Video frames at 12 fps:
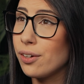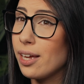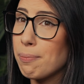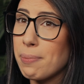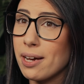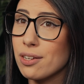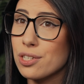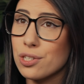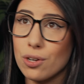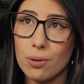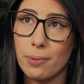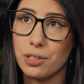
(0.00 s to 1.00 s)
I could get back
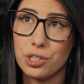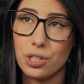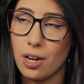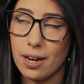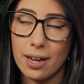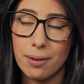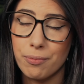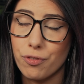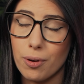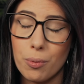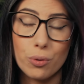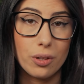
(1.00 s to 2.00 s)
so much time
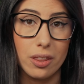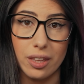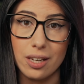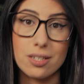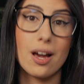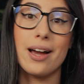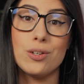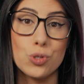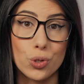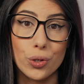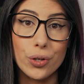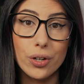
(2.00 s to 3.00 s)
from all the things I
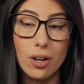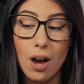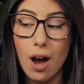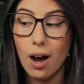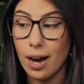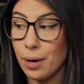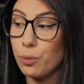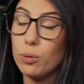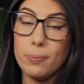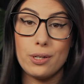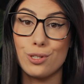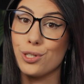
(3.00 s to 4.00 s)
do, I
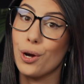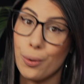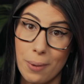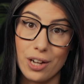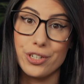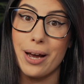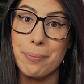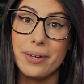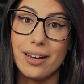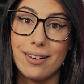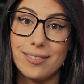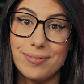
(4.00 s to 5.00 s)
would be so much
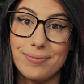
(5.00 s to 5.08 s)
happier.